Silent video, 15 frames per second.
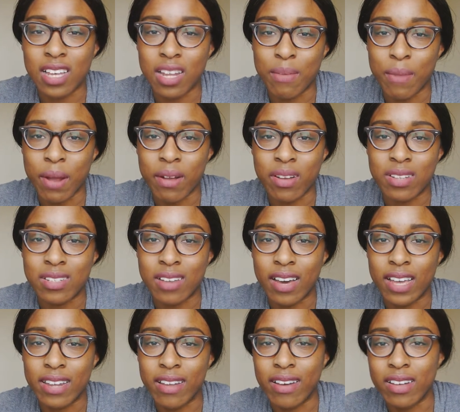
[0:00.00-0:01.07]
at an American
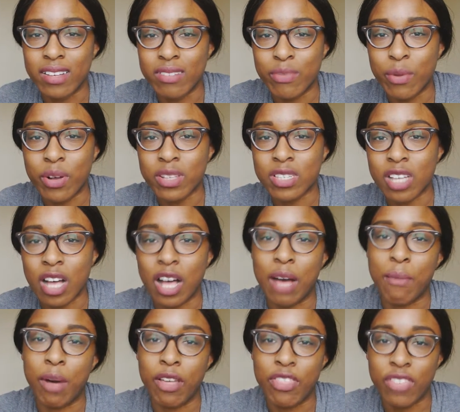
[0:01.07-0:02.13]
diner, what
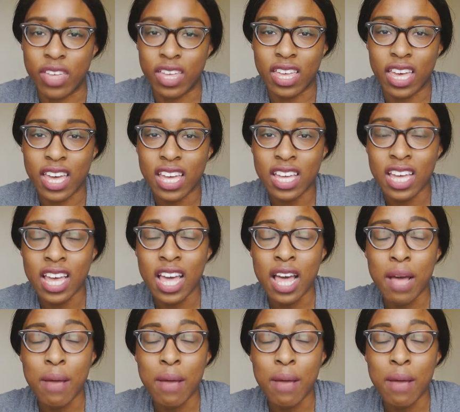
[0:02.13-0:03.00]
am I thinking?